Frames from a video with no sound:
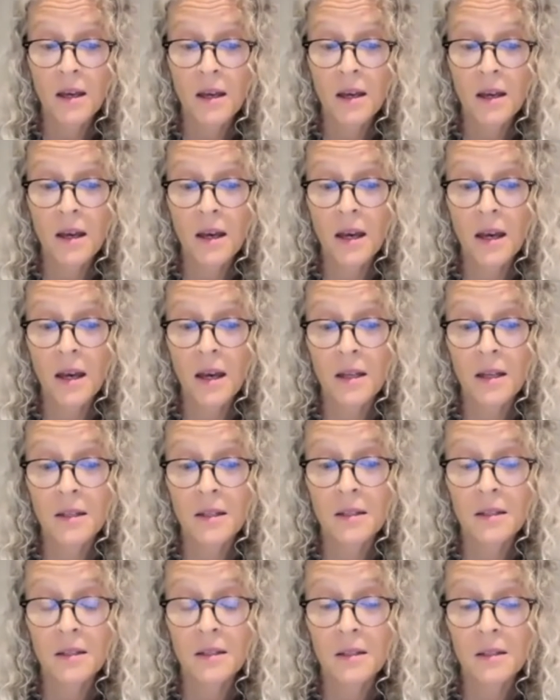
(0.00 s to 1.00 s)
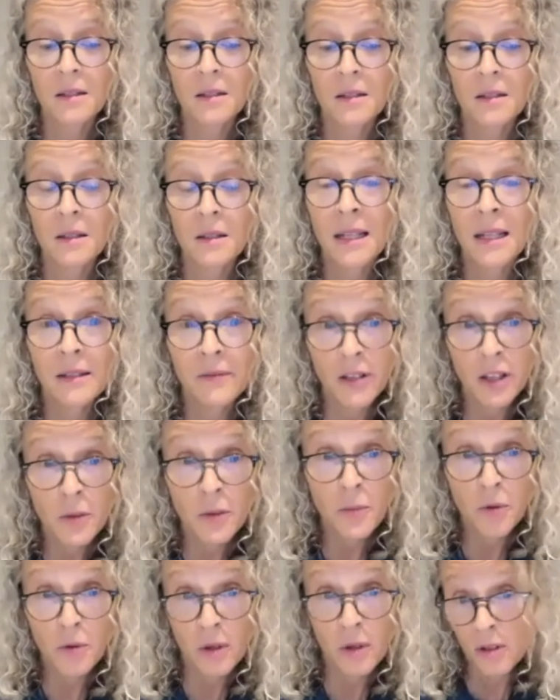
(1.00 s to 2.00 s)
And even
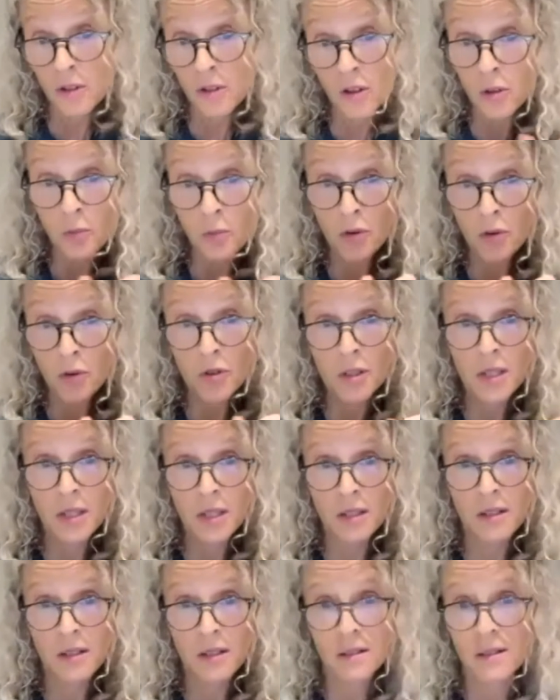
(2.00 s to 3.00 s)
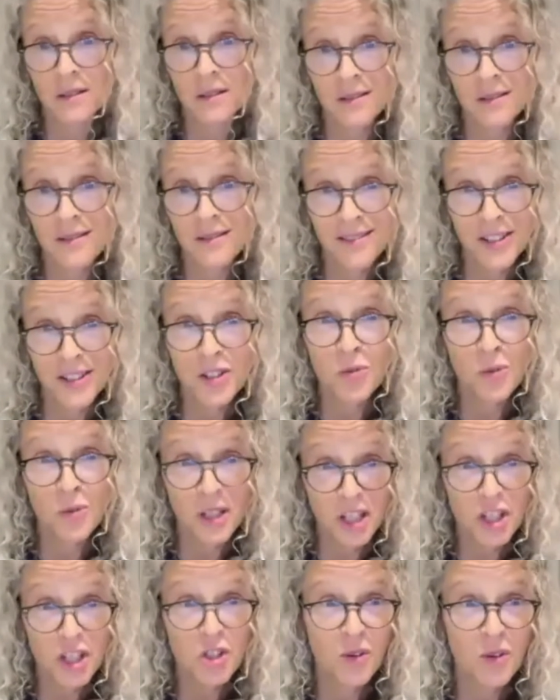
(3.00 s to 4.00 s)
the person doesn't, you know, we
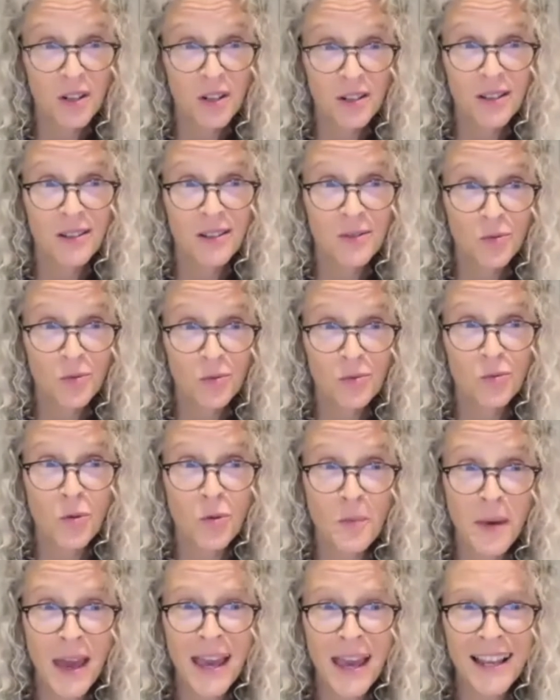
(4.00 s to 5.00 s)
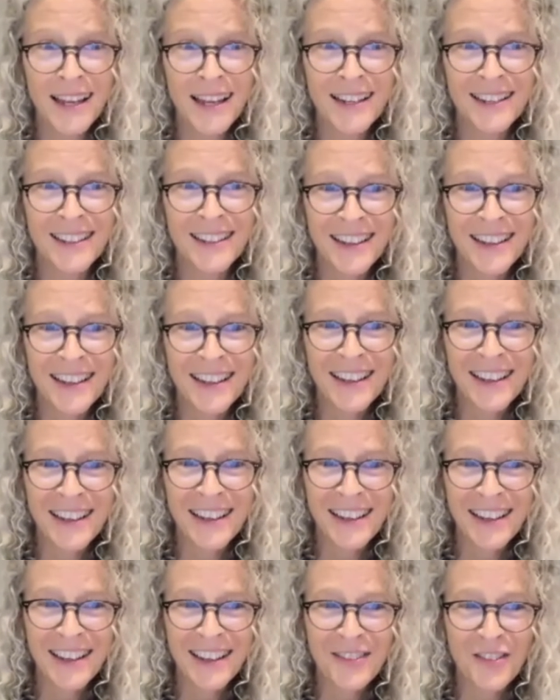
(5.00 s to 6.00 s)
each one remain
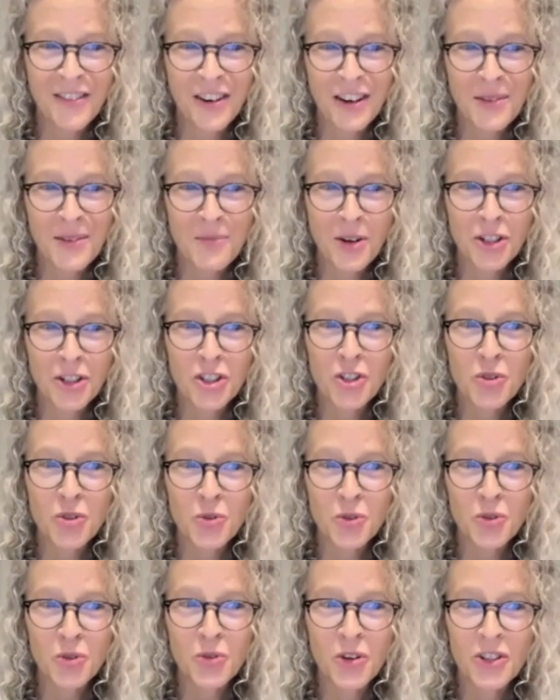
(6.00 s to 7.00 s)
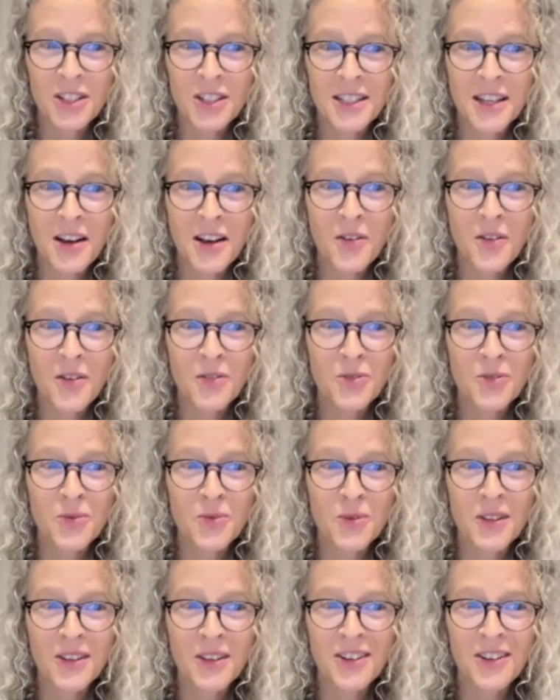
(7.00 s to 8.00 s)
very much true to ourselves
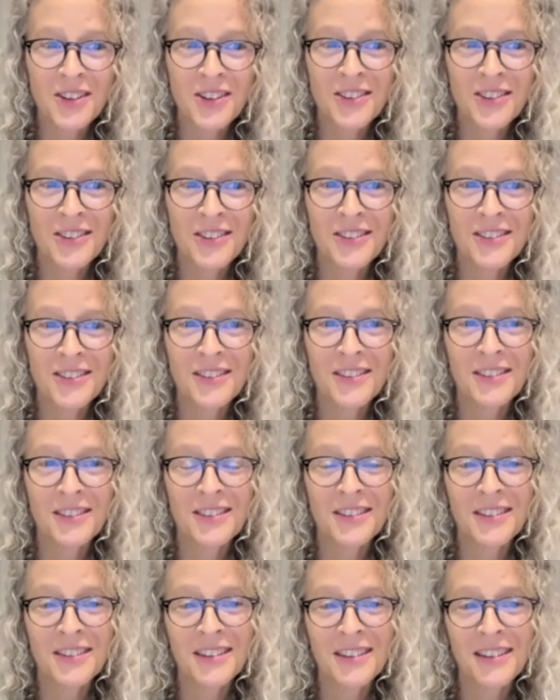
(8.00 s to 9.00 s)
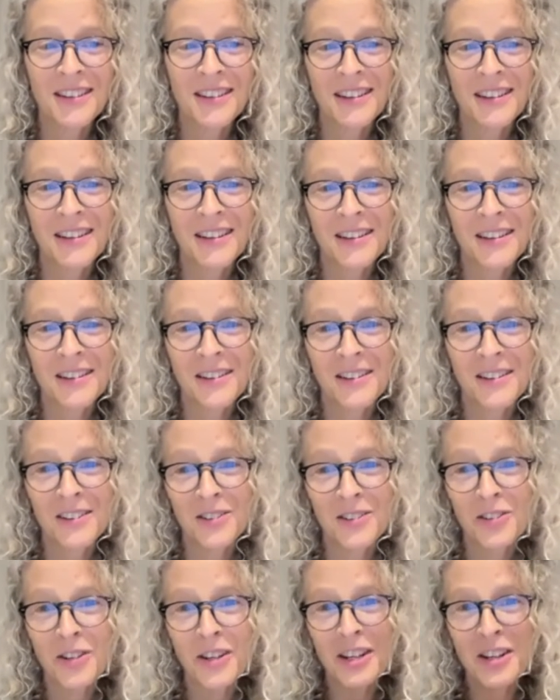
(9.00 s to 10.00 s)
with our,
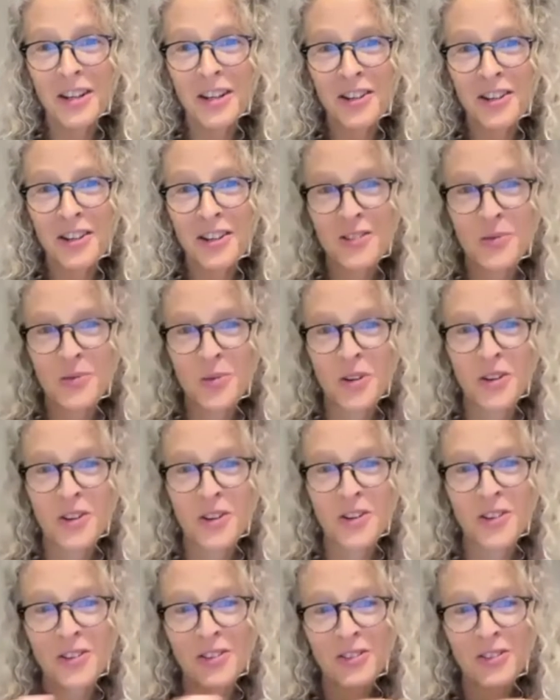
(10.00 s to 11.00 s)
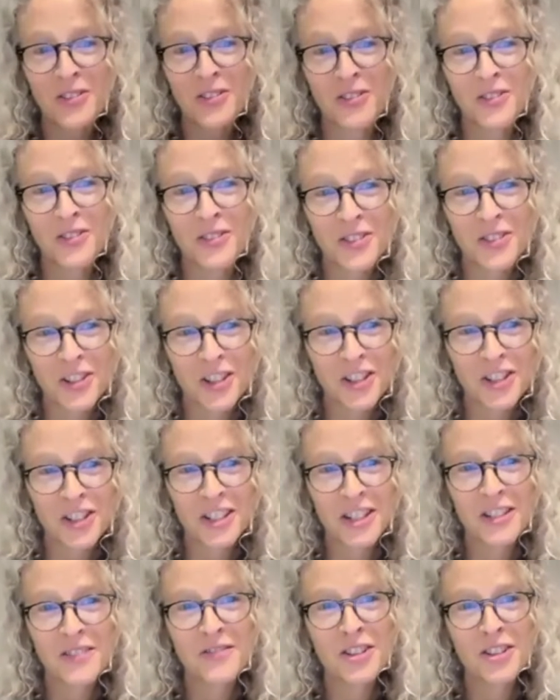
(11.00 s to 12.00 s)
look at us, we're all such
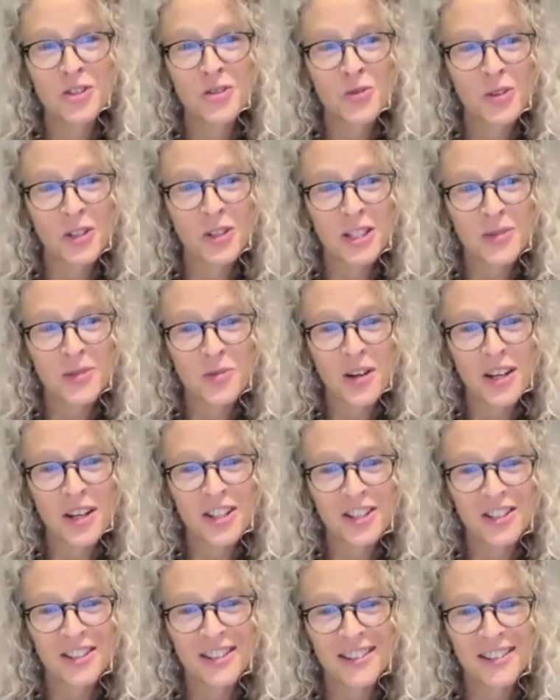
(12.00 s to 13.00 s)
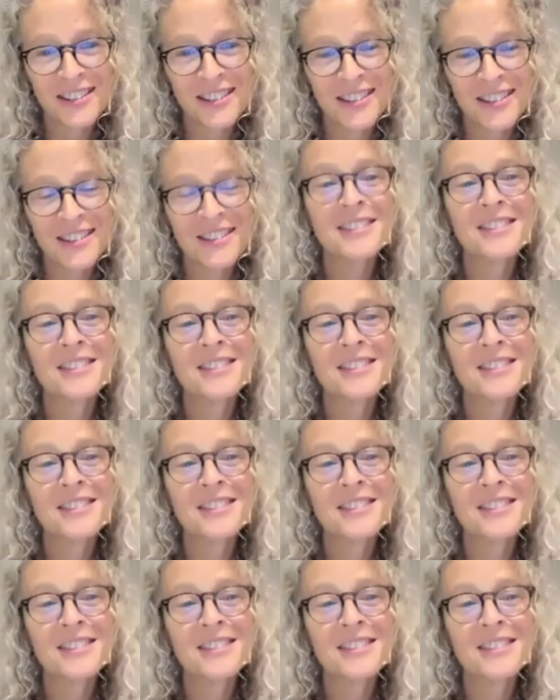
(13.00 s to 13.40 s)
individual expressions.